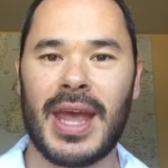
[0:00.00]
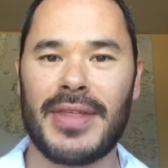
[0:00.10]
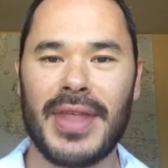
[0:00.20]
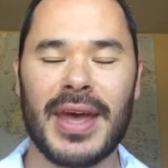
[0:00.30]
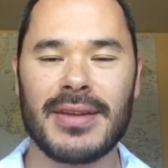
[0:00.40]

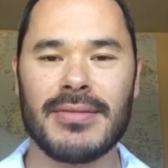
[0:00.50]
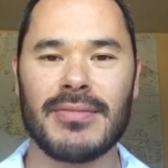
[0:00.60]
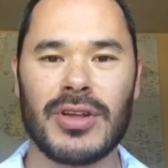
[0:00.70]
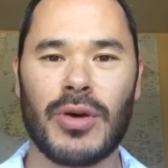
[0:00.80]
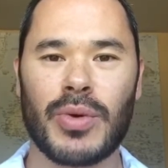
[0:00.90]
And then,
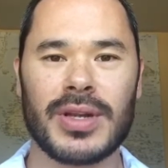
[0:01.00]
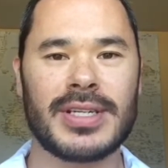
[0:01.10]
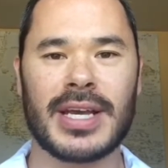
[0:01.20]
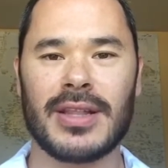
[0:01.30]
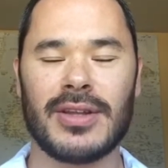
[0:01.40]
we're going to
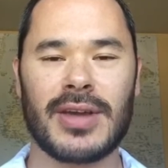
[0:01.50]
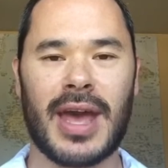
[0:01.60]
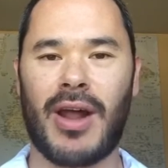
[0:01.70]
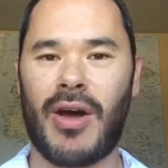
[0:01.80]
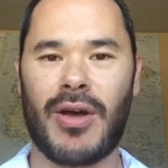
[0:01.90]
take a look
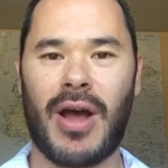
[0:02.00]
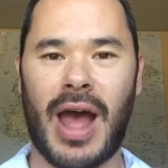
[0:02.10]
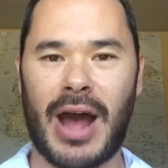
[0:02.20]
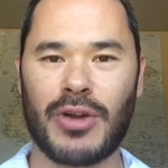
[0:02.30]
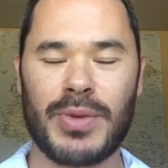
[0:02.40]
at
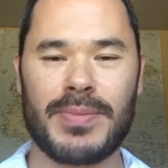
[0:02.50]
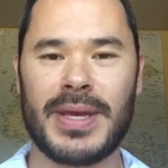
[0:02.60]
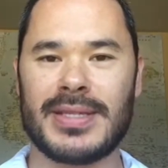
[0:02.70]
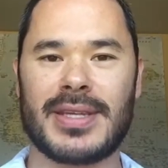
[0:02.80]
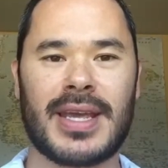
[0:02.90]
how do we
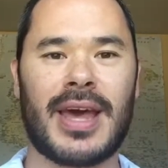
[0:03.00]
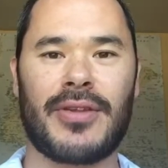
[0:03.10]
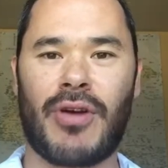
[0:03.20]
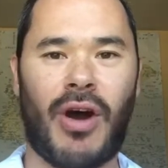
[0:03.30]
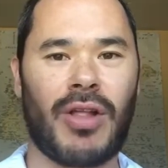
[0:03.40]
piece
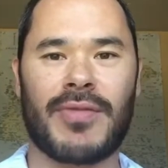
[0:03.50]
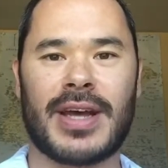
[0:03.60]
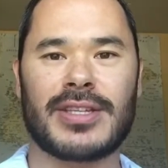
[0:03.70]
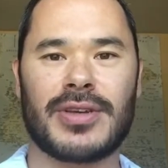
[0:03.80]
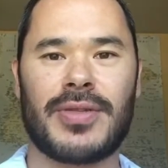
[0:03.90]
together all of
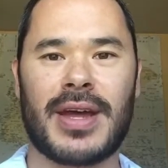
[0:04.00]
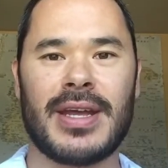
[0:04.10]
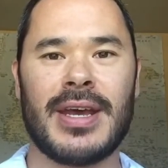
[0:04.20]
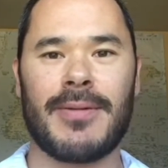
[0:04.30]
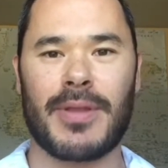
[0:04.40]
that so
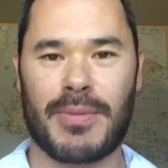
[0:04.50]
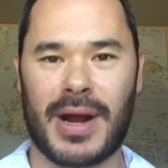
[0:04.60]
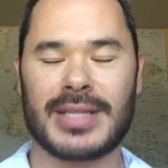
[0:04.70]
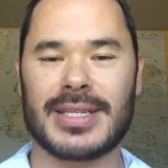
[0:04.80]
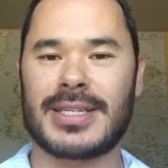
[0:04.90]
that the
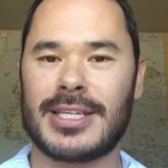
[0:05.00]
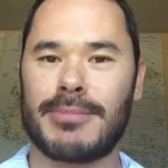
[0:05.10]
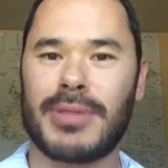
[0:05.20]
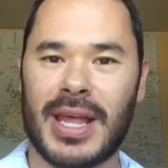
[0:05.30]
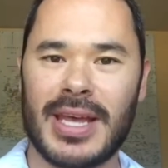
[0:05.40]
process is
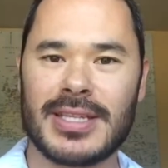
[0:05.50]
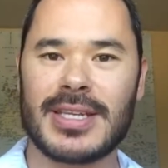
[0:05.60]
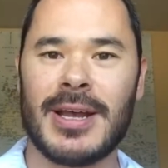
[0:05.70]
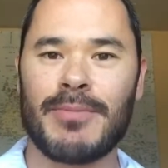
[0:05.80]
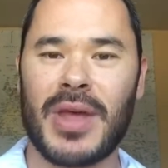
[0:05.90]
in
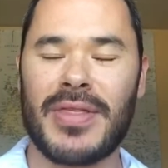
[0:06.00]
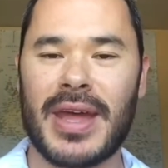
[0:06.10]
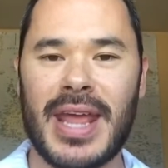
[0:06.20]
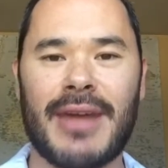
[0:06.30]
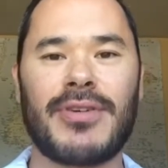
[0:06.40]
place and
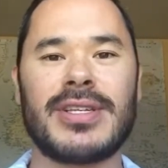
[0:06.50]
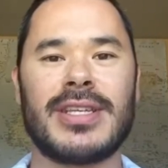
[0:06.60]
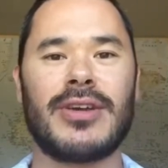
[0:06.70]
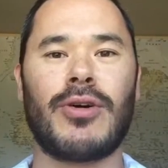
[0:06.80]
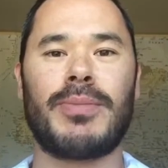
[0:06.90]
that every
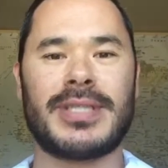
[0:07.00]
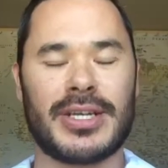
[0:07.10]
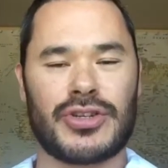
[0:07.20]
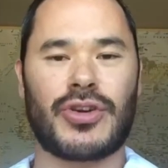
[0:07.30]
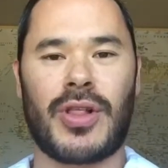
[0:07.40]
single
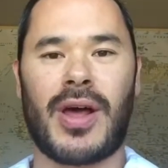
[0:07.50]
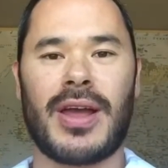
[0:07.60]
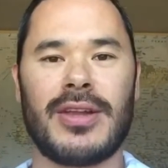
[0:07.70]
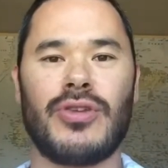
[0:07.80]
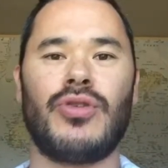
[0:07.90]
potential
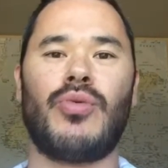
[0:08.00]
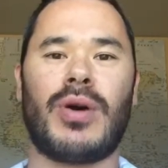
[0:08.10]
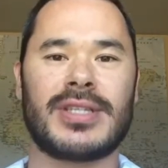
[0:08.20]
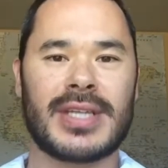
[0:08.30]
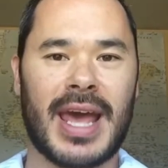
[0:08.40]
client who
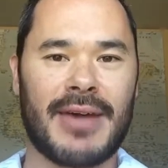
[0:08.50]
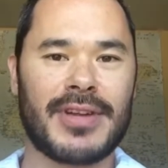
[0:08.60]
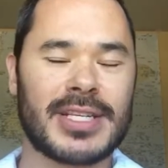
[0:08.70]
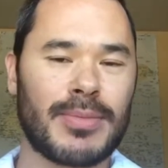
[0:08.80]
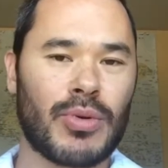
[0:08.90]
wants to have
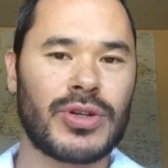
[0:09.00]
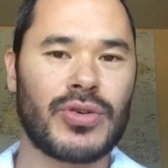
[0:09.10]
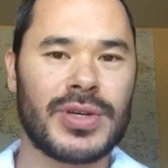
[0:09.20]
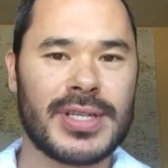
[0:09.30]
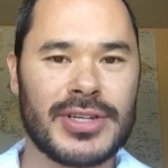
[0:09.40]
an
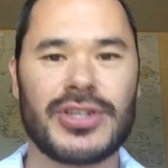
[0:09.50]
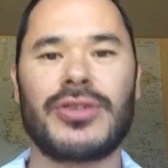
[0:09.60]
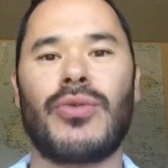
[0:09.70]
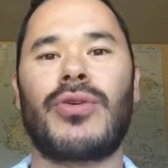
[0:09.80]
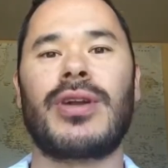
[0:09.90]
exploratory
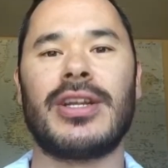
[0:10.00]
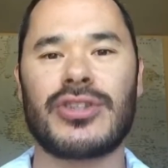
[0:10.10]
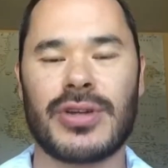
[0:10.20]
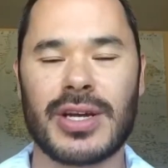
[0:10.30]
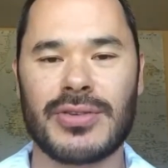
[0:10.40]
session or an
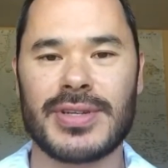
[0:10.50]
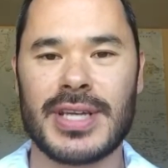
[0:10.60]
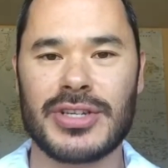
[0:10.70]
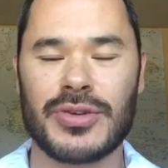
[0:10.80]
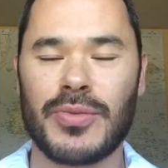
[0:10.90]
introductory
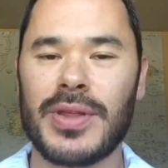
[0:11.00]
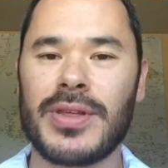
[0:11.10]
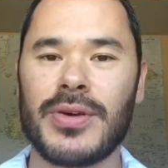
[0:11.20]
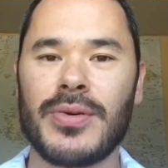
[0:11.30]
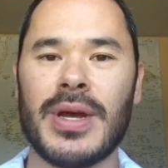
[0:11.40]
session
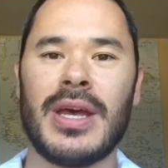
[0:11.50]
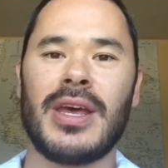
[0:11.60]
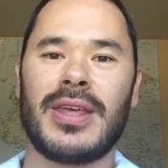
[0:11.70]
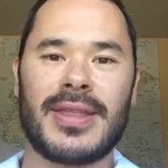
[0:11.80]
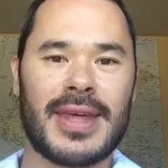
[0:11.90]
with you,
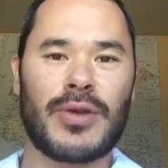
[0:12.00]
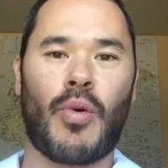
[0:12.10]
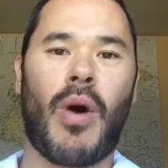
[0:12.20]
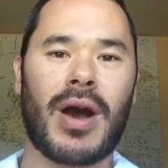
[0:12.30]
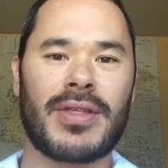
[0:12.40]
you
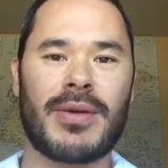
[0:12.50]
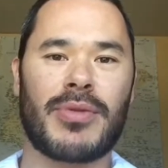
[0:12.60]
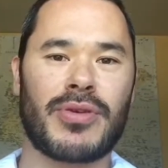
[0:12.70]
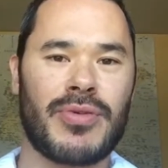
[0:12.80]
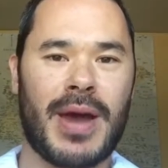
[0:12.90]
then walk them
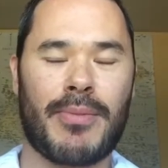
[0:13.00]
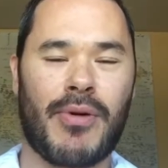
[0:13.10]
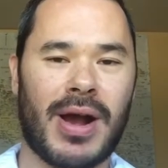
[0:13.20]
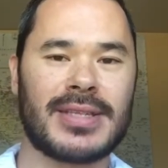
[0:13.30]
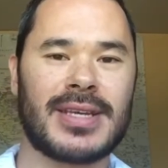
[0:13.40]
through that
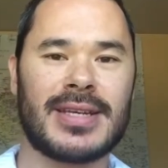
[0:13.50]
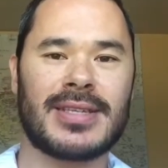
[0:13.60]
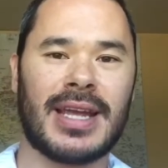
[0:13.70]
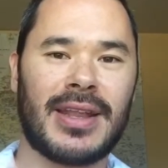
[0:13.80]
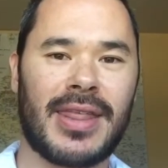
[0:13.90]

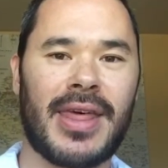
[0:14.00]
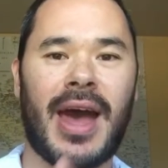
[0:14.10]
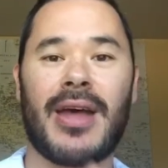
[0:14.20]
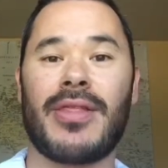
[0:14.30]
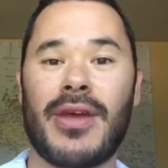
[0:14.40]
process in
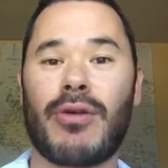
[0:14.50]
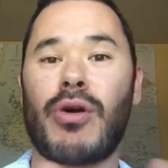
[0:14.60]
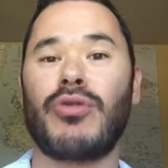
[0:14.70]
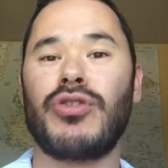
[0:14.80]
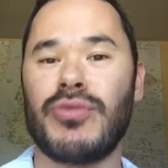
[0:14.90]

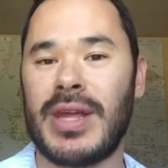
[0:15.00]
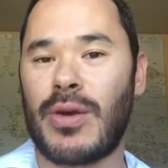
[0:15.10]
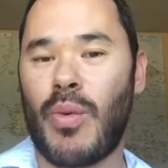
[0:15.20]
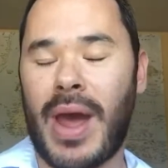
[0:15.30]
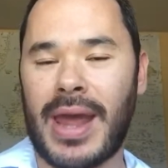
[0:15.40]
their own
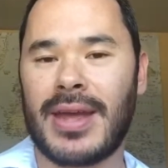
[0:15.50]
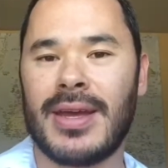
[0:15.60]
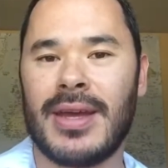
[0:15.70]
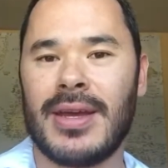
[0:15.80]
unique way